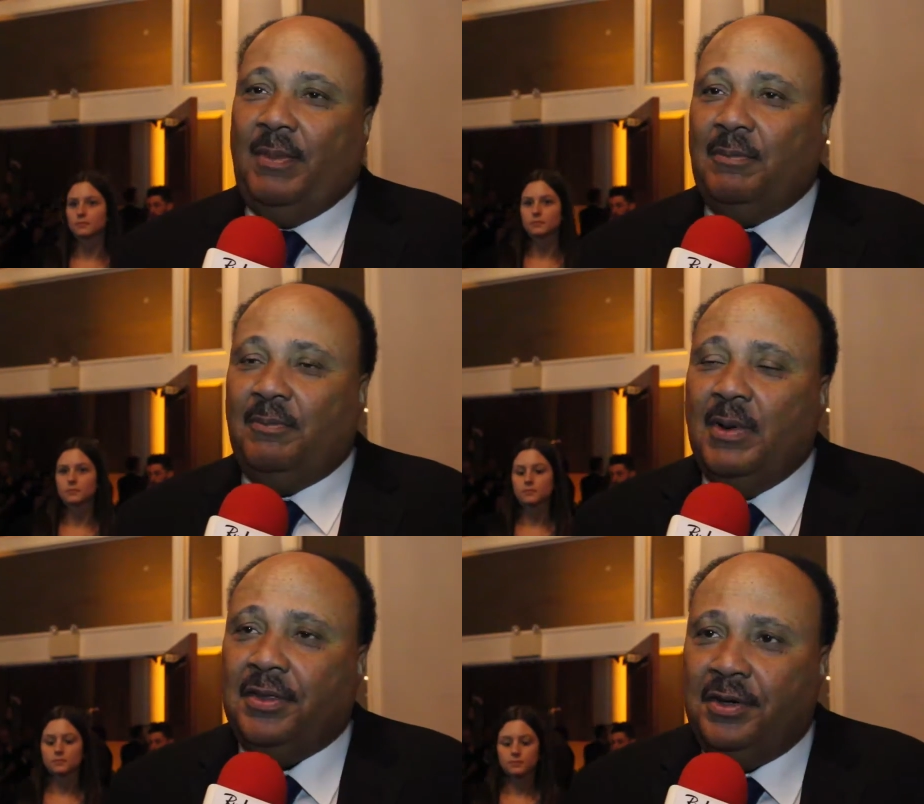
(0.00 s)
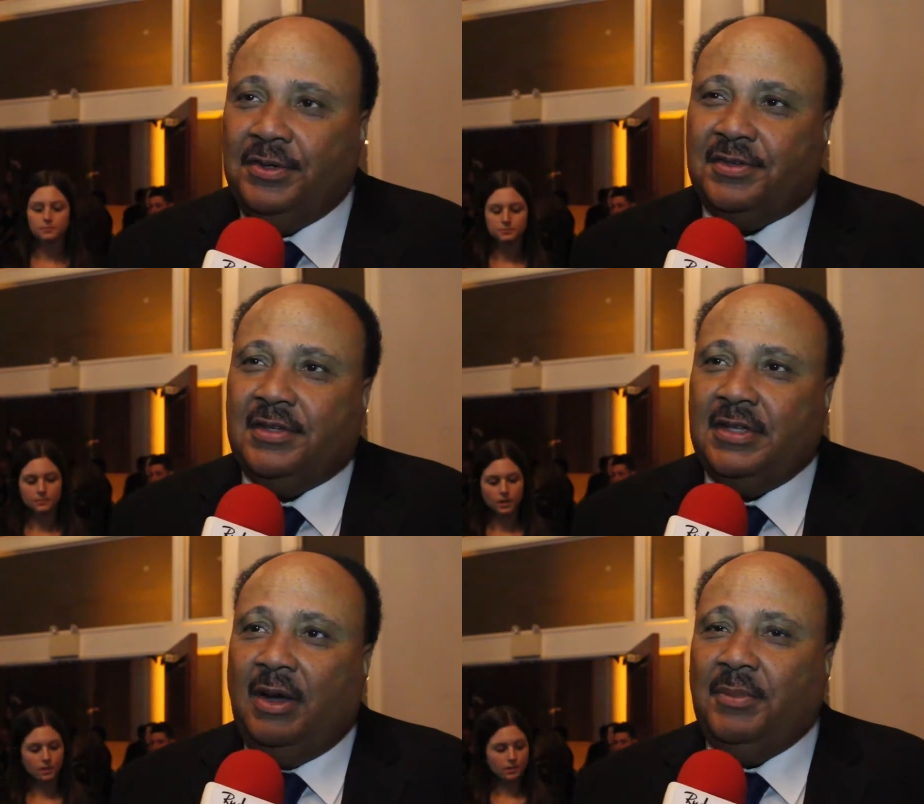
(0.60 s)
Speaker 1: My mother used
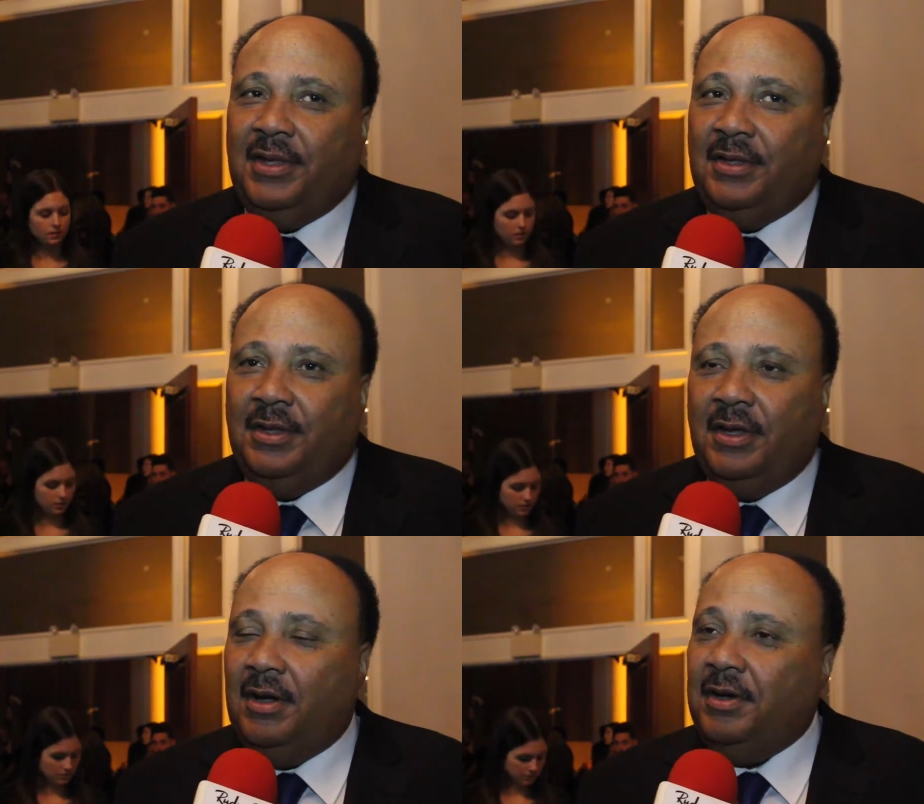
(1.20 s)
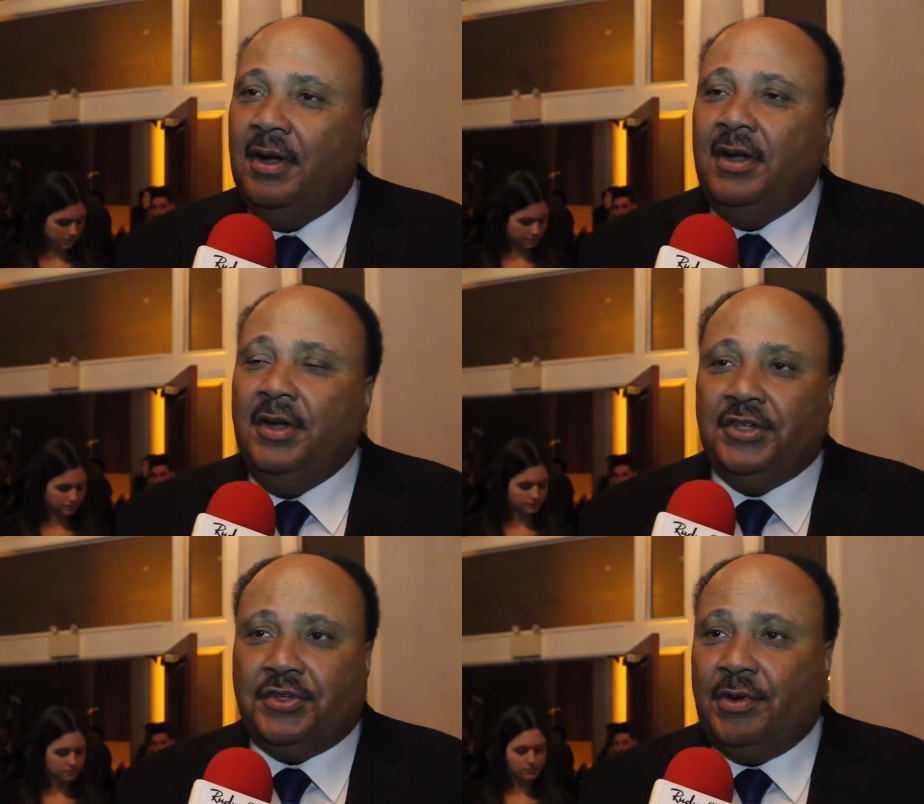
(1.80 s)
to tell me that there
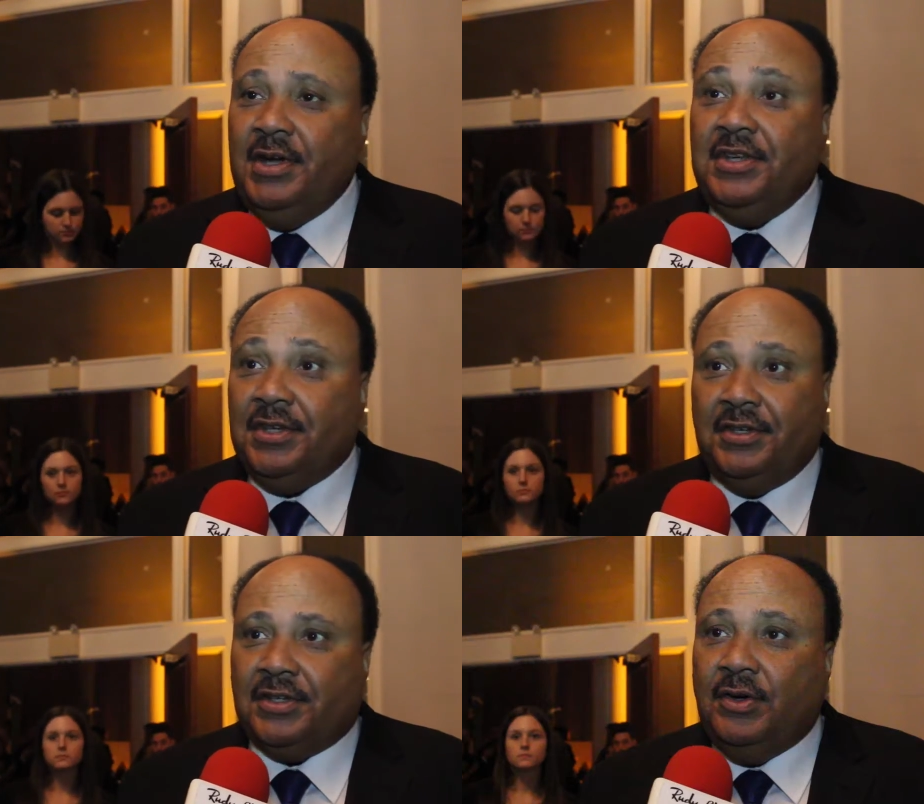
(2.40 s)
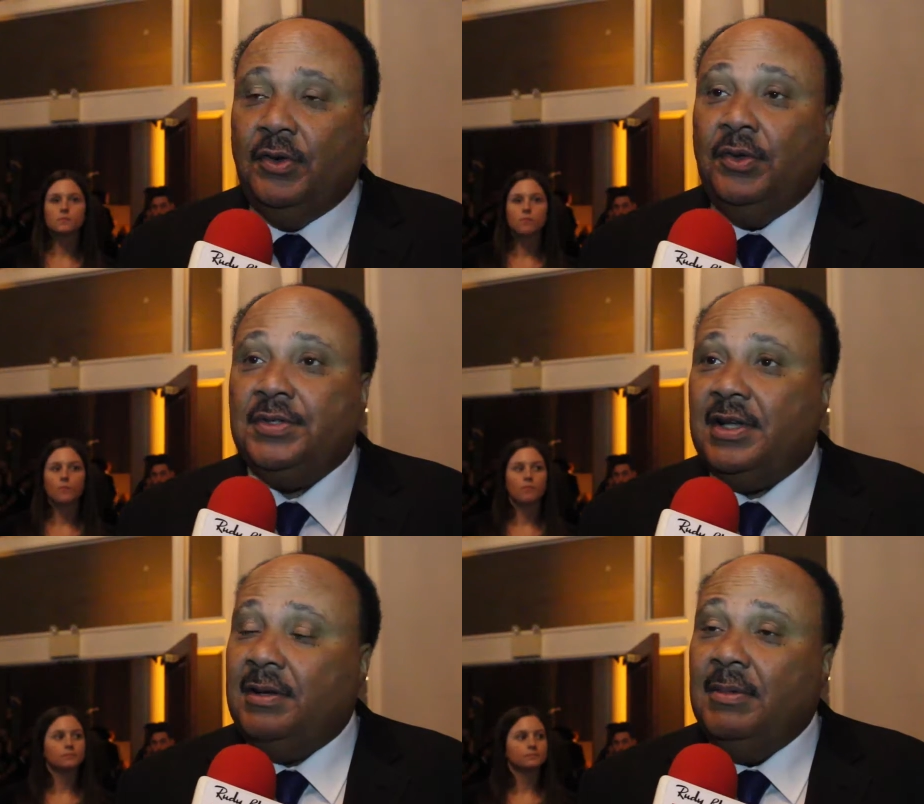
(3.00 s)
streets and
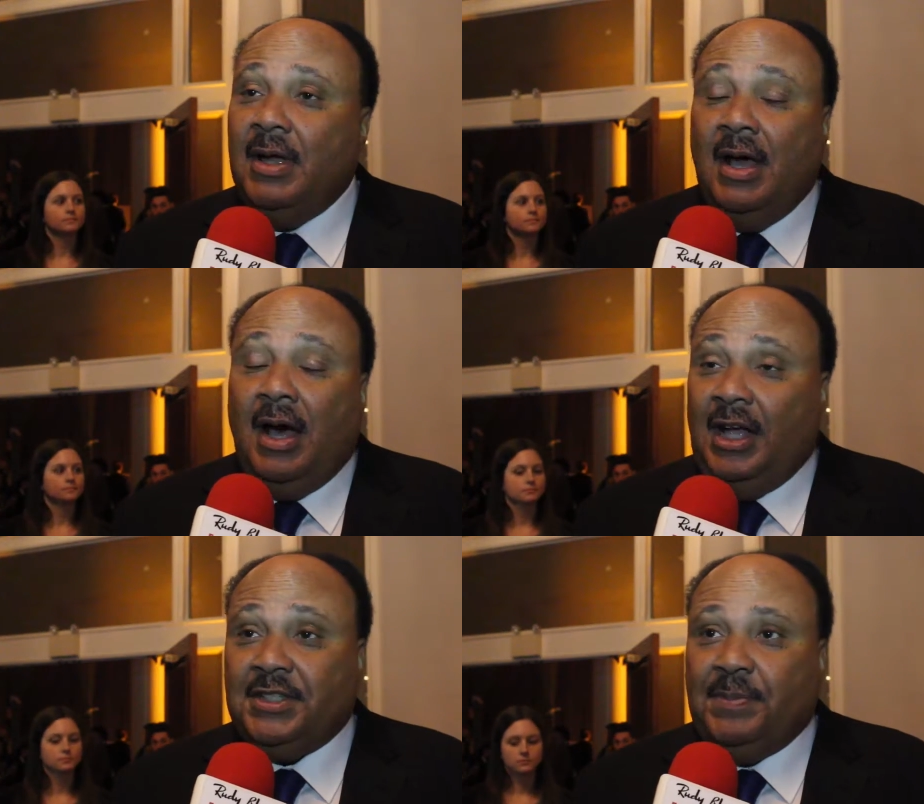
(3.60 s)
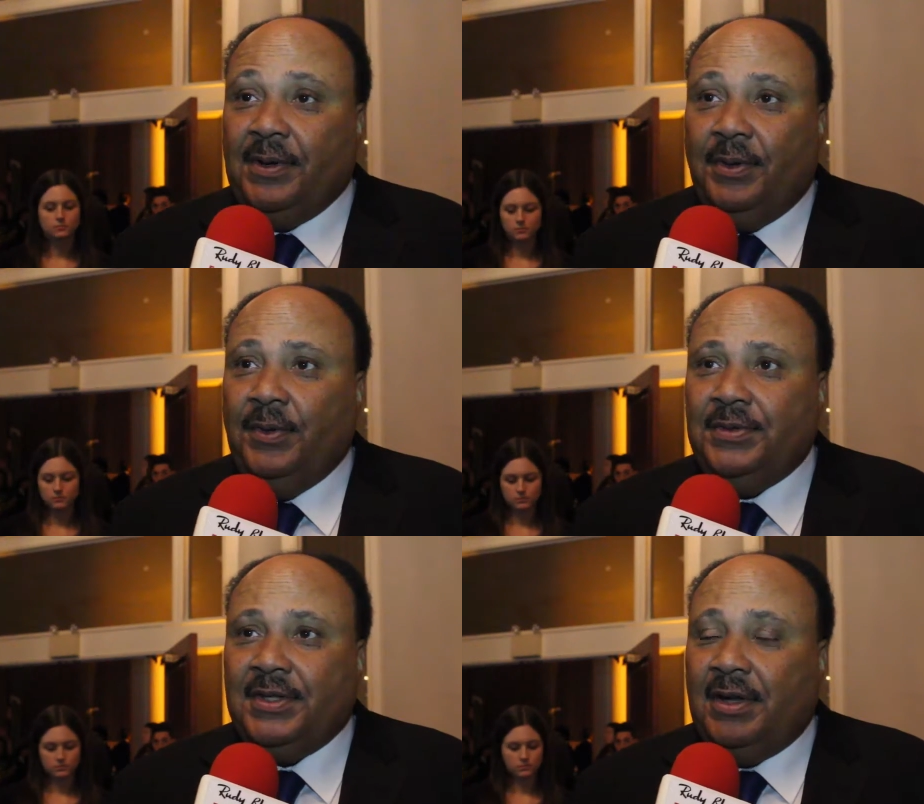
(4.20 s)
schools and
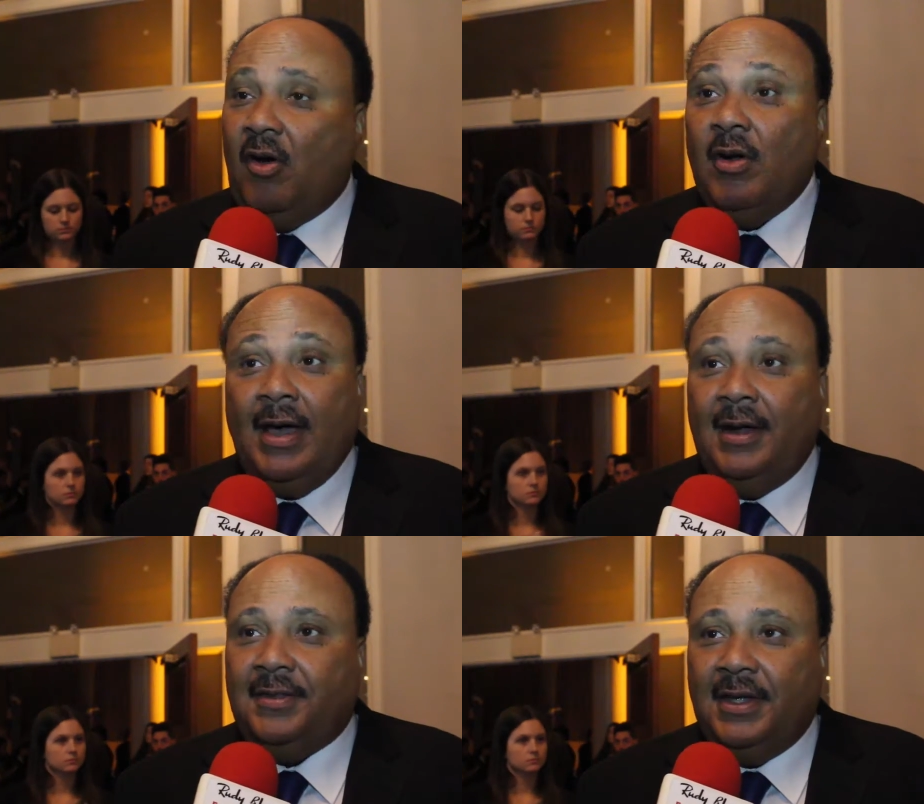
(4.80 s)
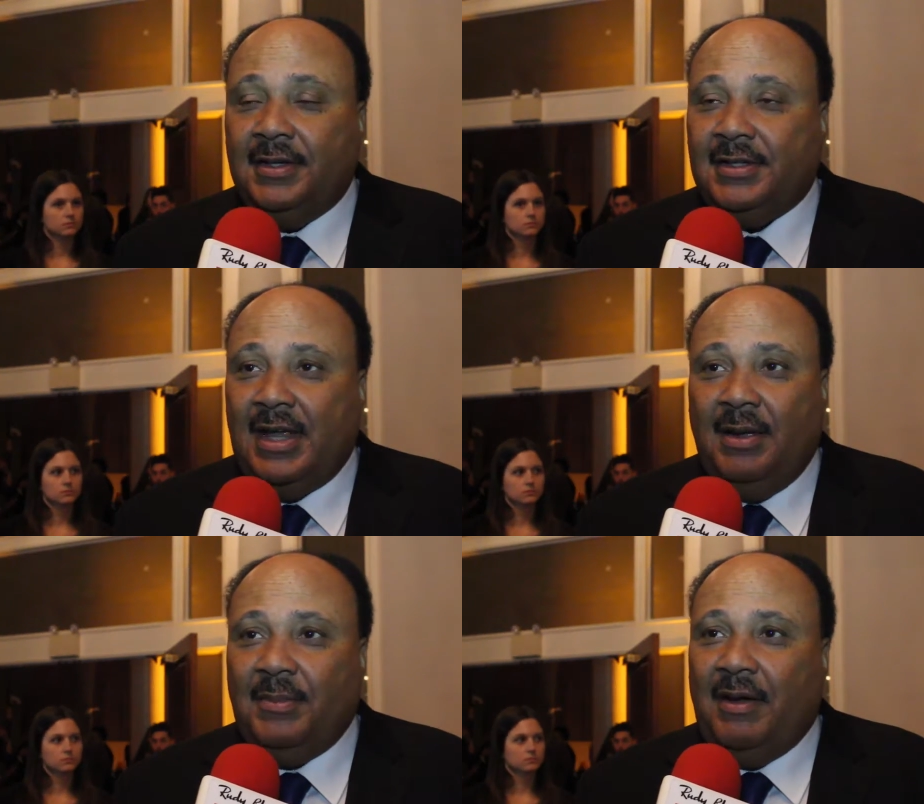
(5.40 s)
hospitals and all kind of things
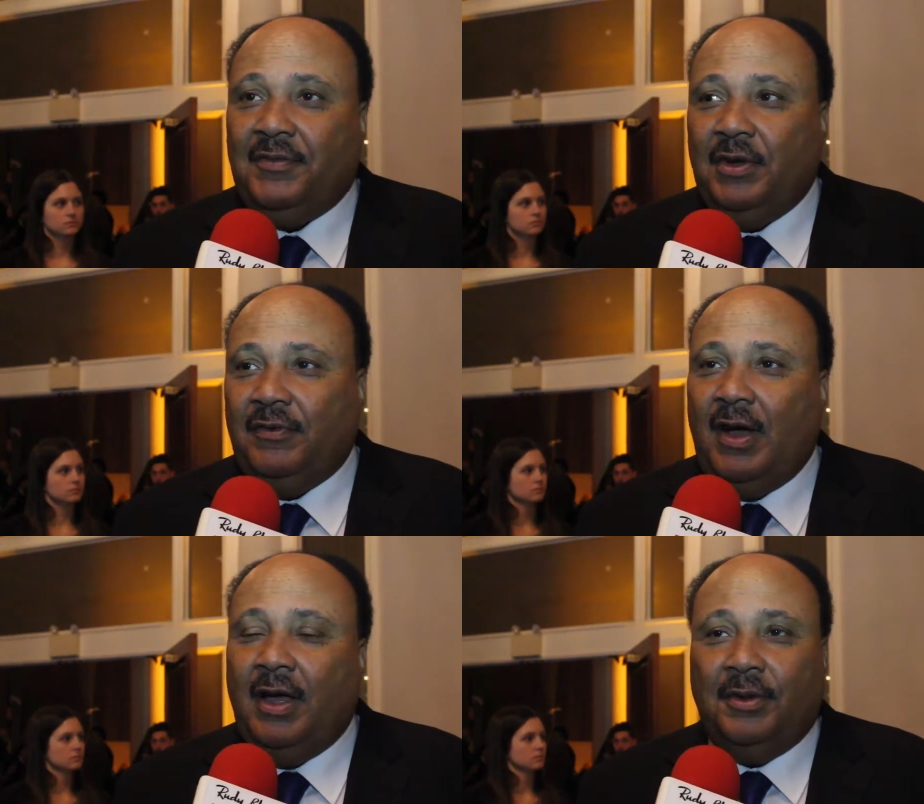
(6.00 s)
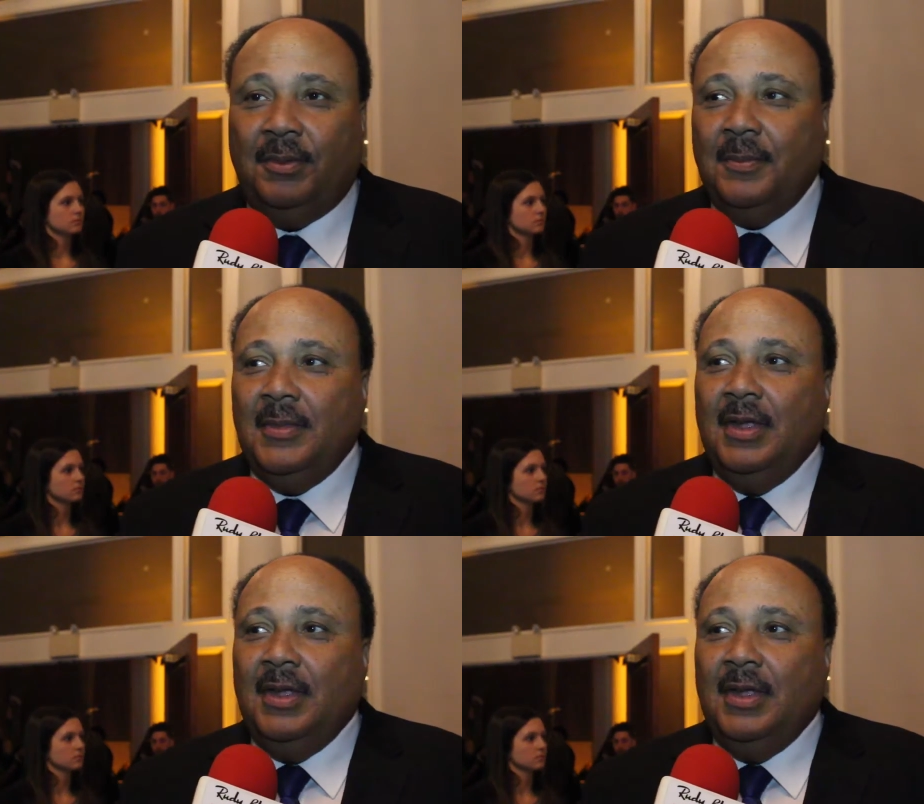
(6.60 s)
named after your father.